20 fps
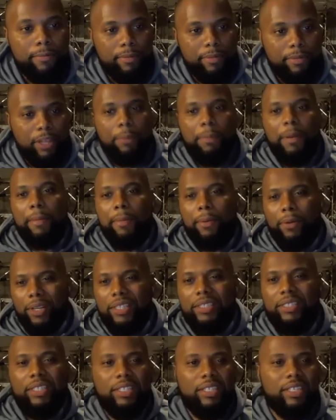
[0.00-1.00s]
there are people
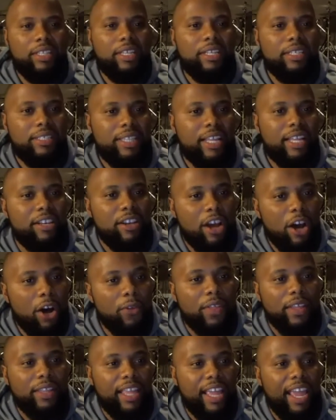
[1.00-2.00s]
listening to this that know
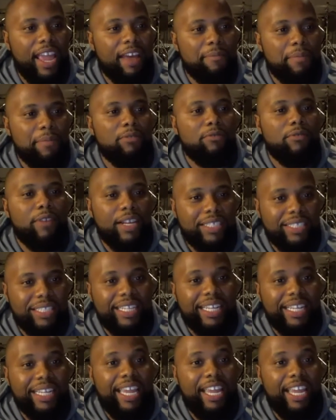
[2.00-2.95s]
that they have been wrestling